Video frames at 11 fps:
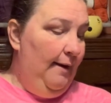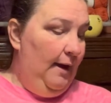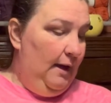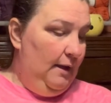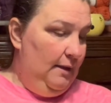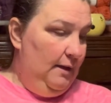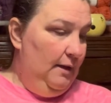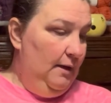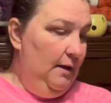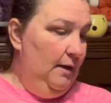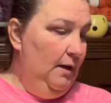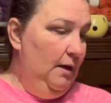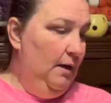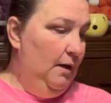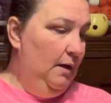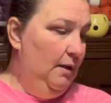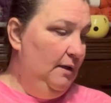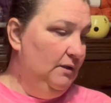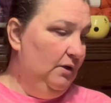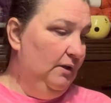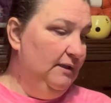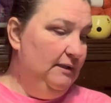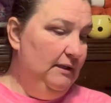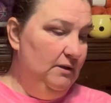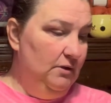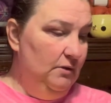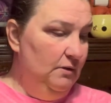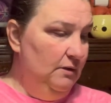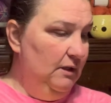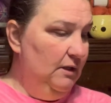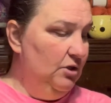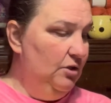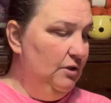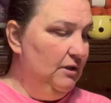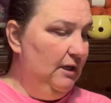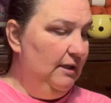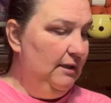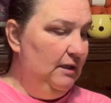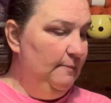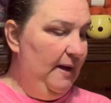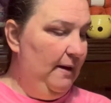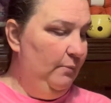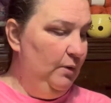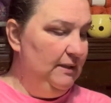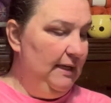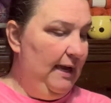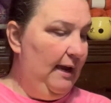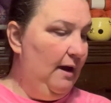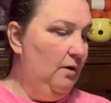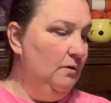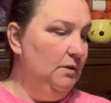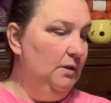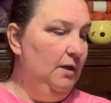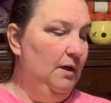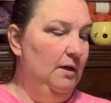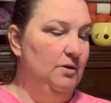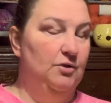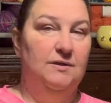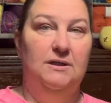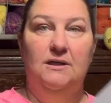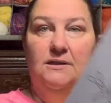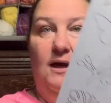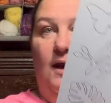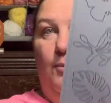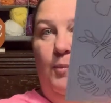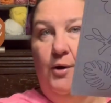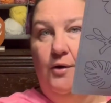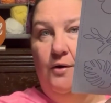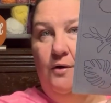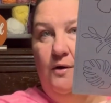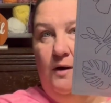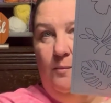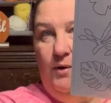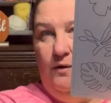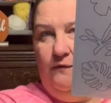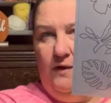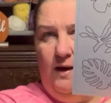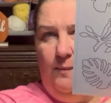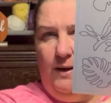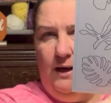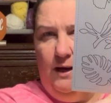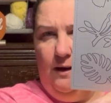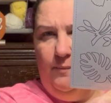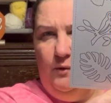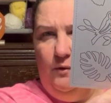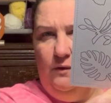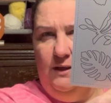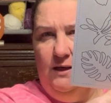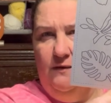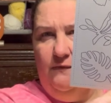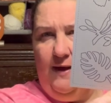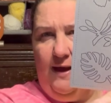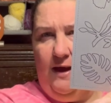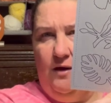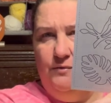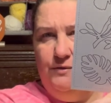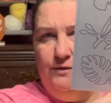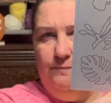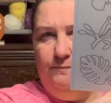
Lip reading: And then these are the stencils. I guess you just cut these bad boys out. And as you see, it's got a bird and a butterfly, a pineapple, a leaf, a house,